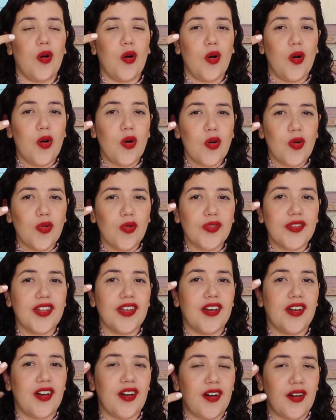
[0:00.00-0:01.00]

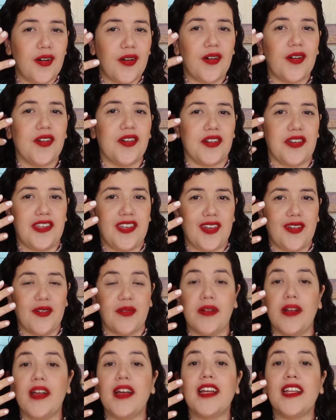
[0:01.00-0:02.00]
old are you?